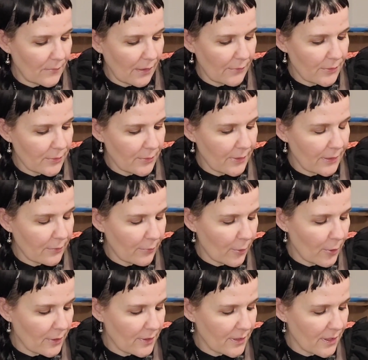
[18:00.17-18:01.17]
I was reading the
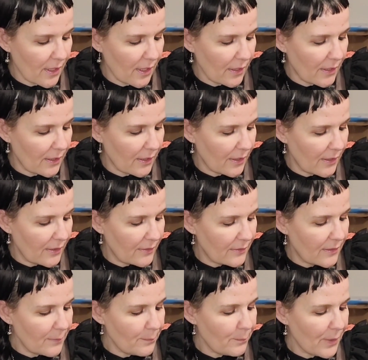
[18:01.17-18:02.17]
wrong side.
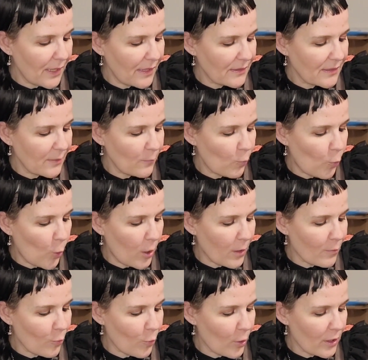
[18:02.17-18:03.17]
Dip band in
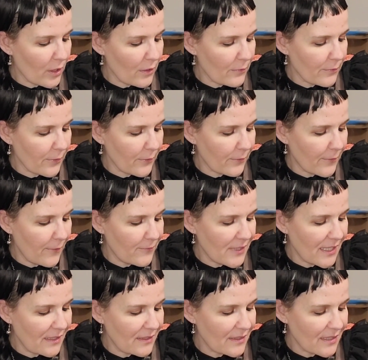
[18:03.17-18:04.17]
warm water for
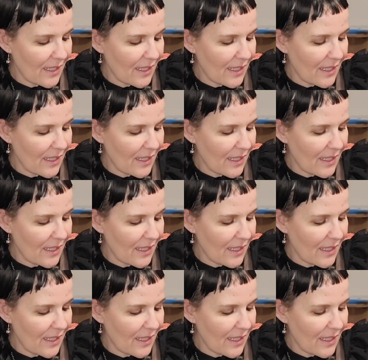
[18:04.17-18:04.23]
15